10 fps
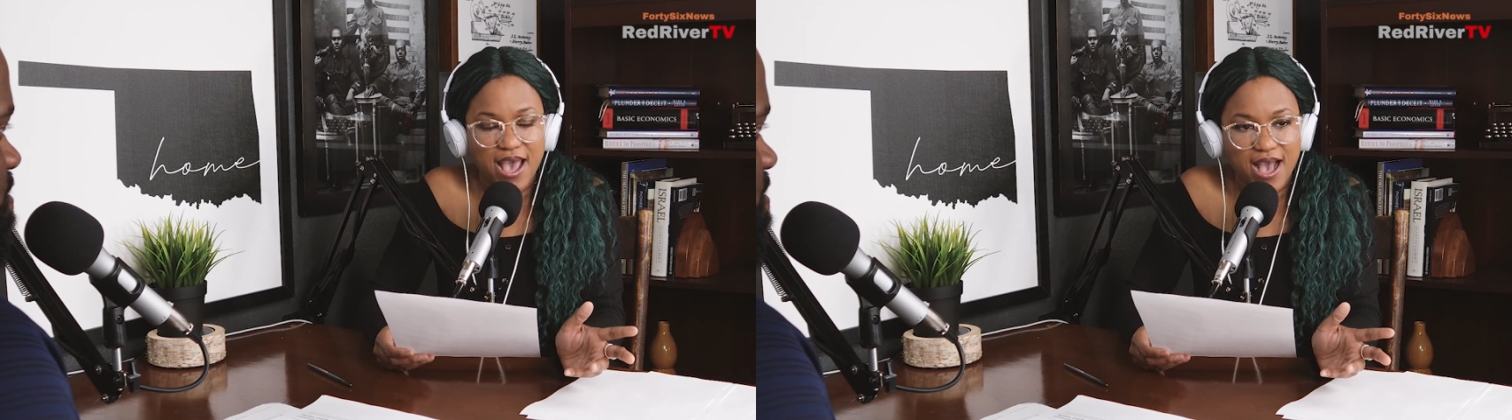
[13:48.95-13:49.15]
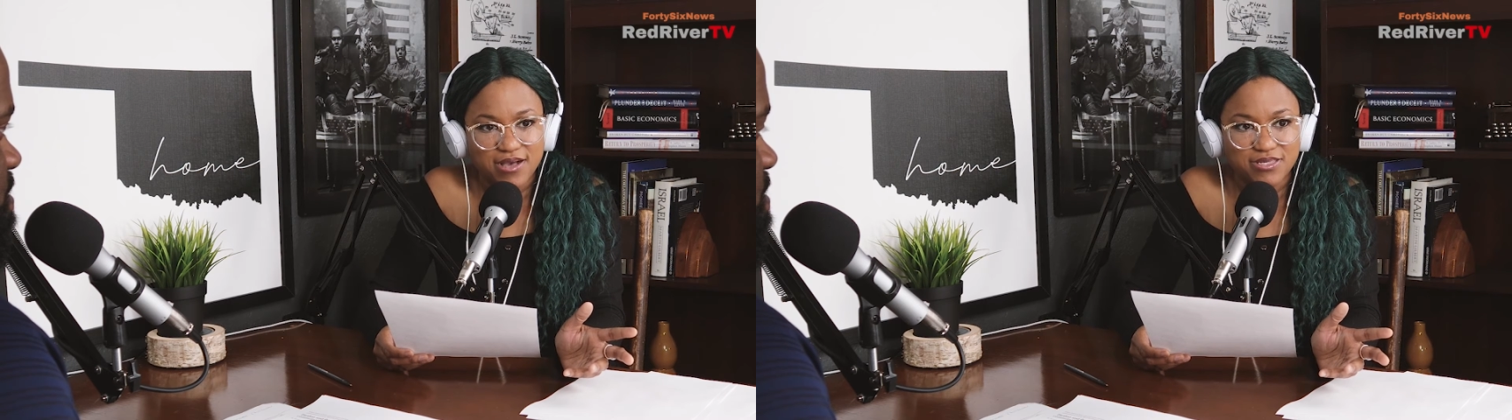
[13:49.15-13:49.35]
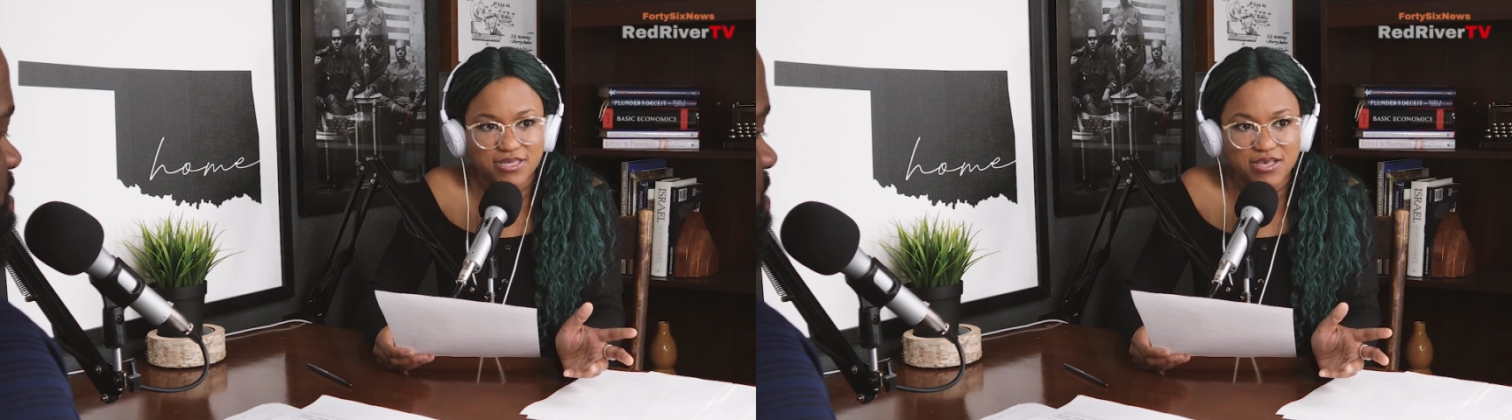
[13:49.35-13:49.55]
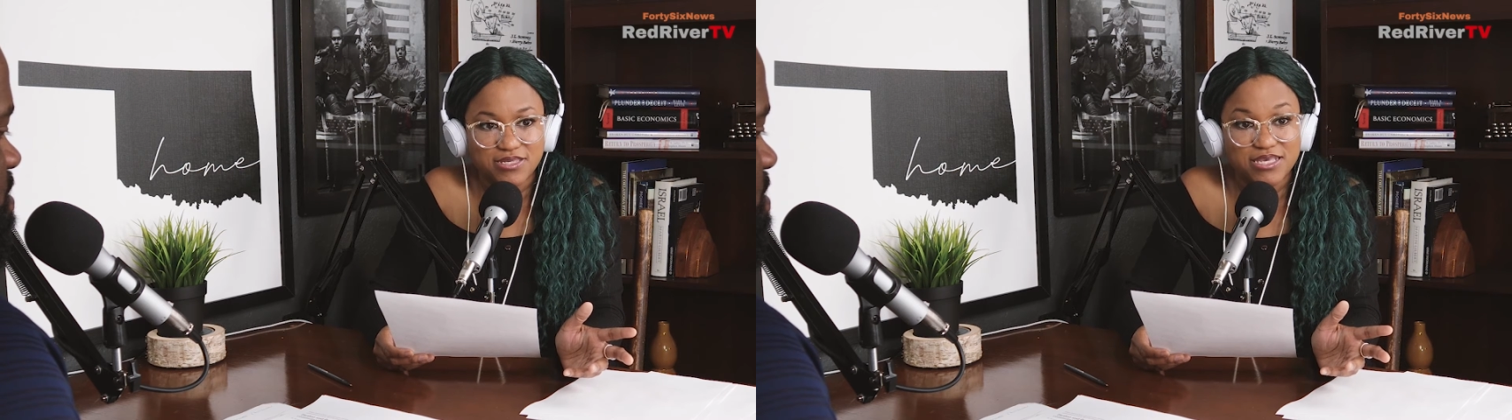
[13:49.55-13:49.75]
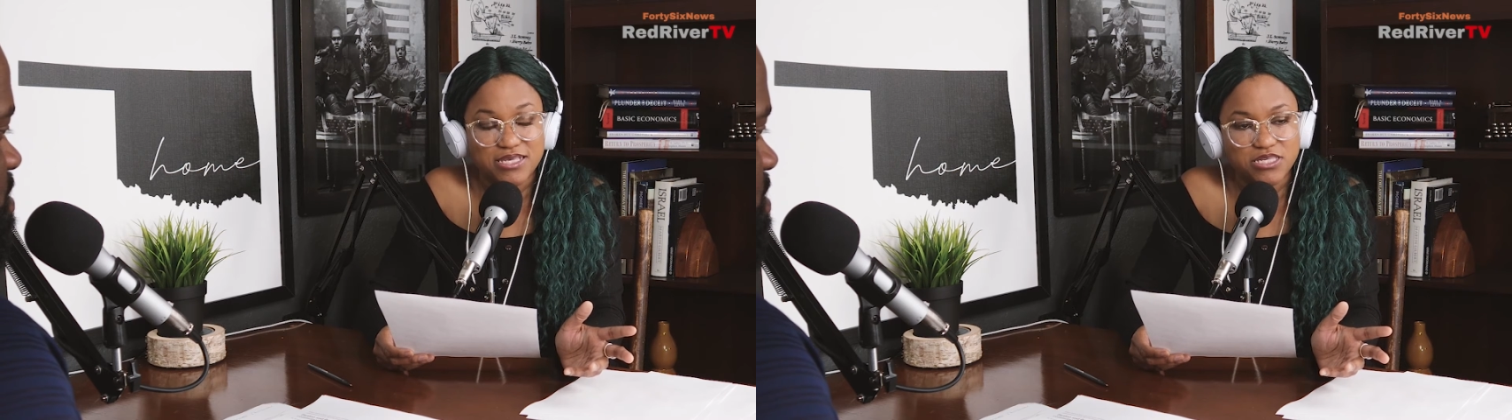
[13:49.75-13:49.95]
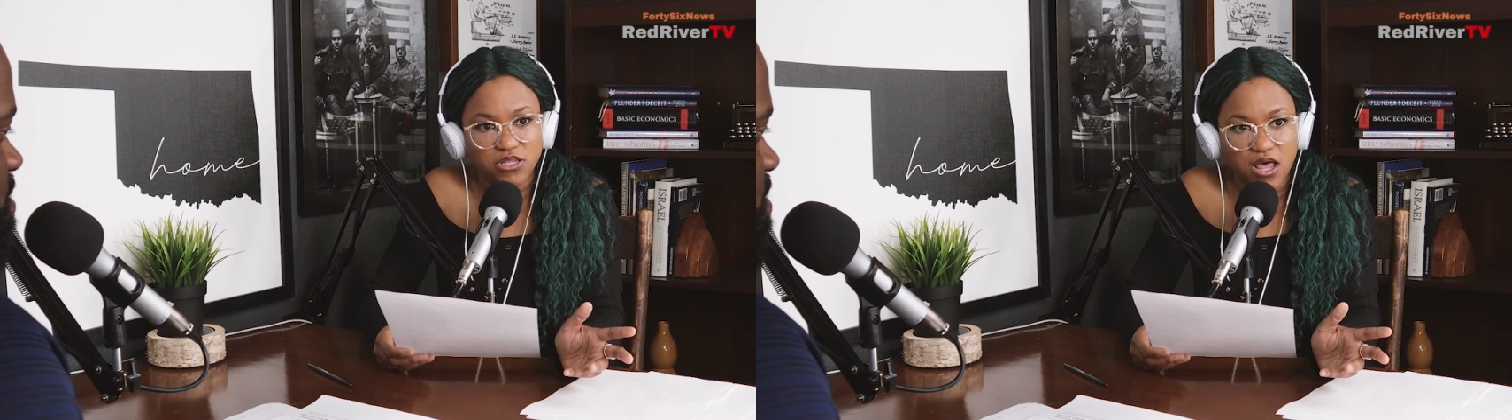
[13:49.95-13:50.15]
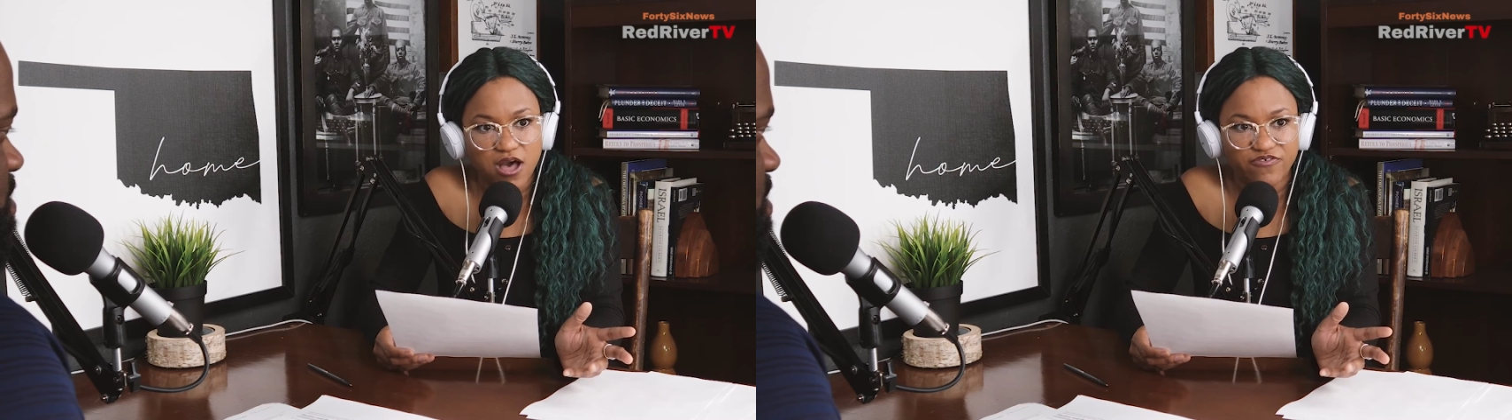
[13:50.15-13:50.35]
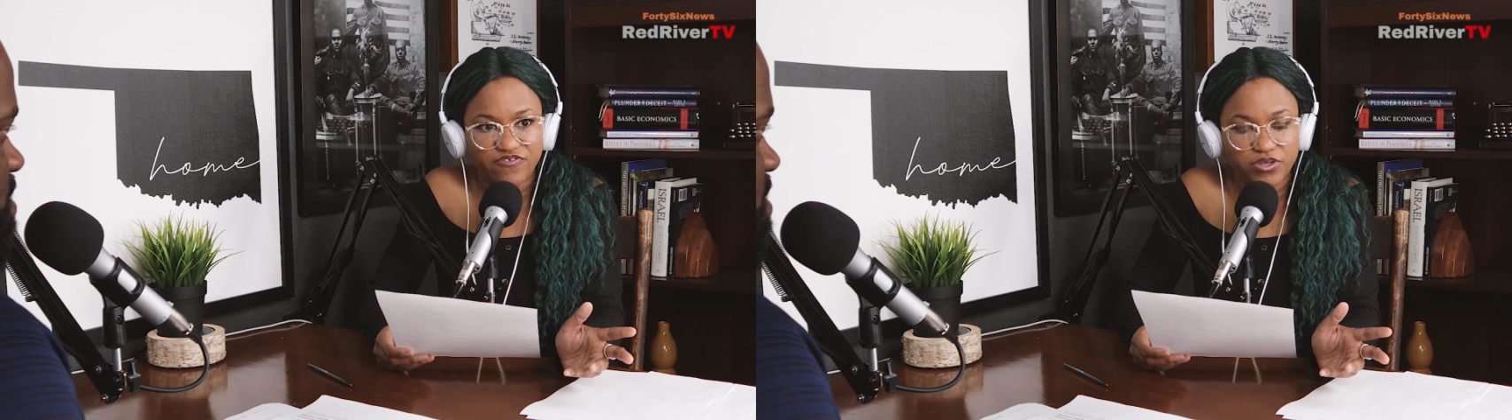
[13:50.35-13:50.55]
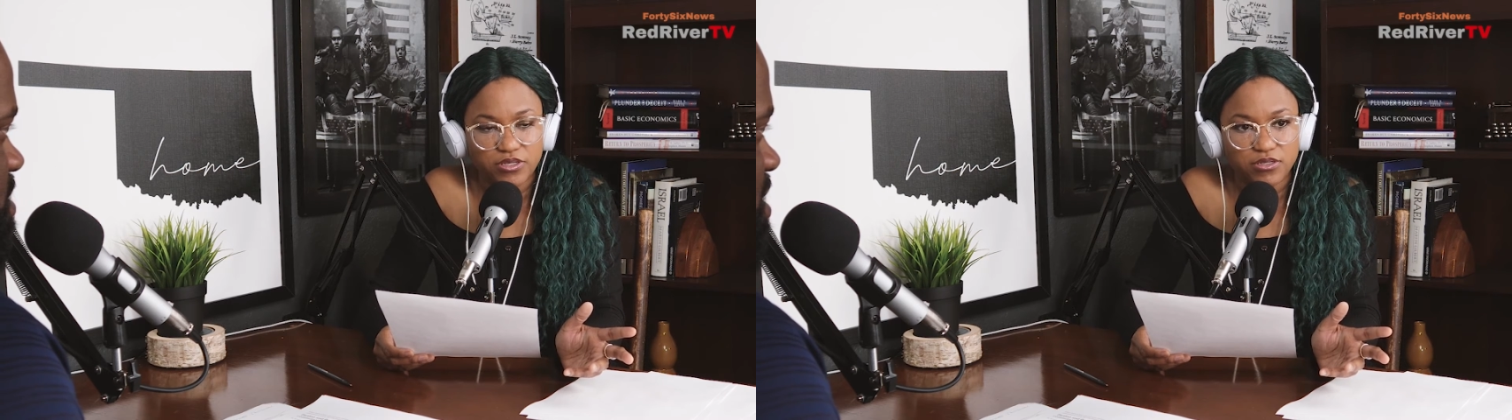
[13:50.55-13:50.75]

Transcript: access is love.